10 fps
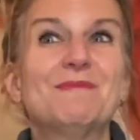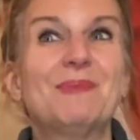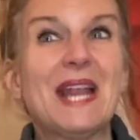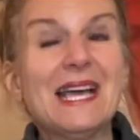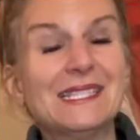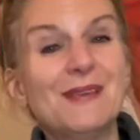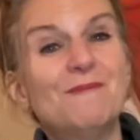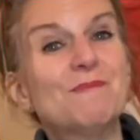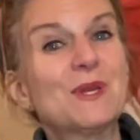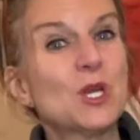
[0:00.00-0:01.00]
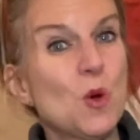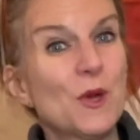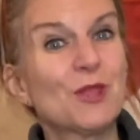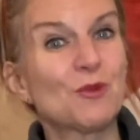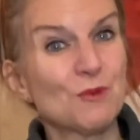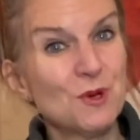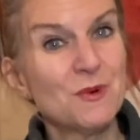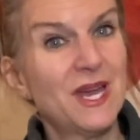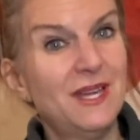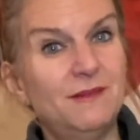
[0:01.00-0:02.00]
But as I've been going through
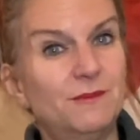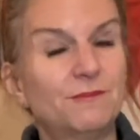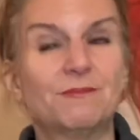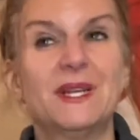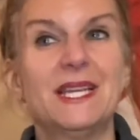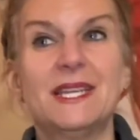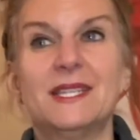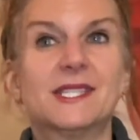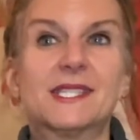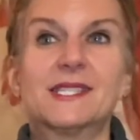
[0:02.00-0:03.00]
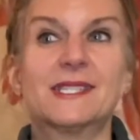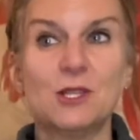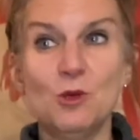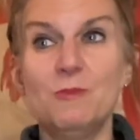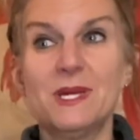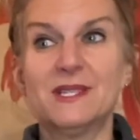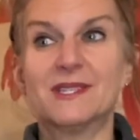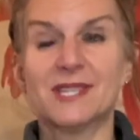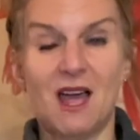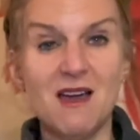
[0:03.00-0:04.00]
it, it's still been
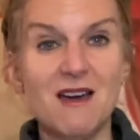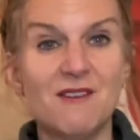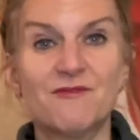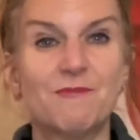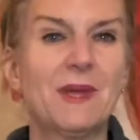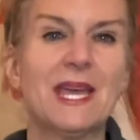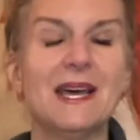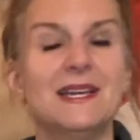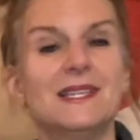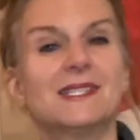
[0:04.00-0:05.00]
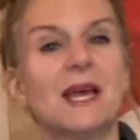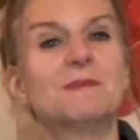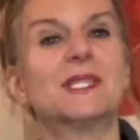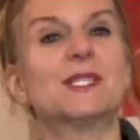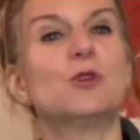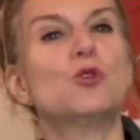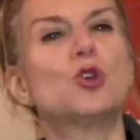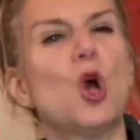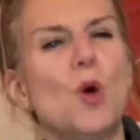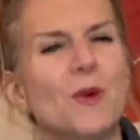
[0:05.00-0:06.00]
tough because I'm still
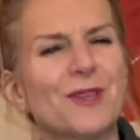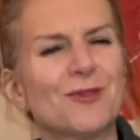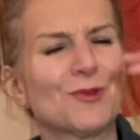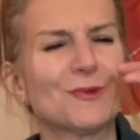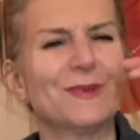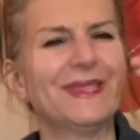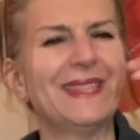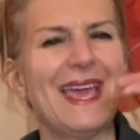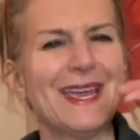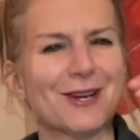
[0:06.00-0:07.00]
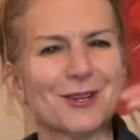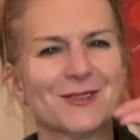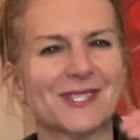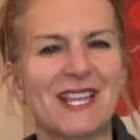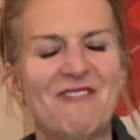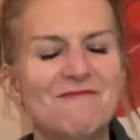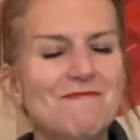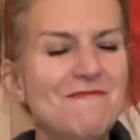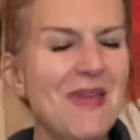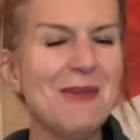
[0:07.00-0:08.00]
going through layers of
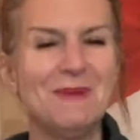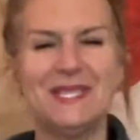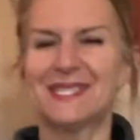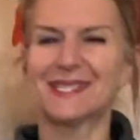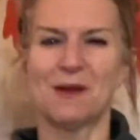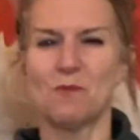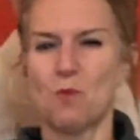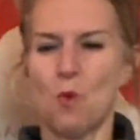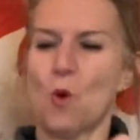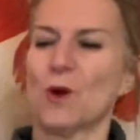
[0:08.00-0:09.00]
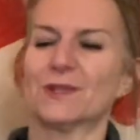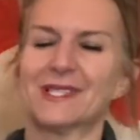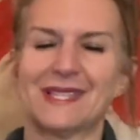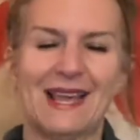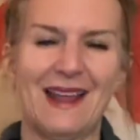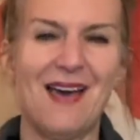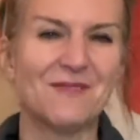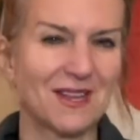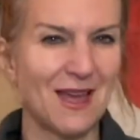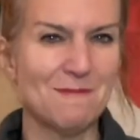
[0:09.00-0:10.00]
maybe some warts that
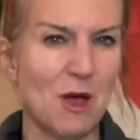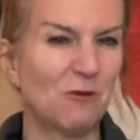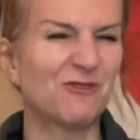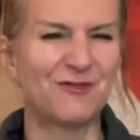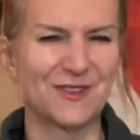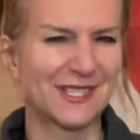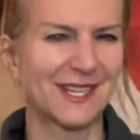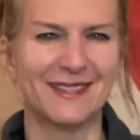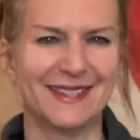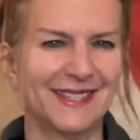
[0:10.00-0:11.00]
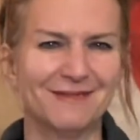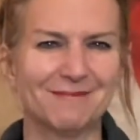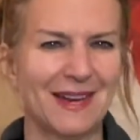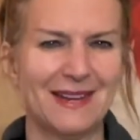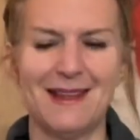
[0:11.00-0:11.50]
haven't come out physically, right?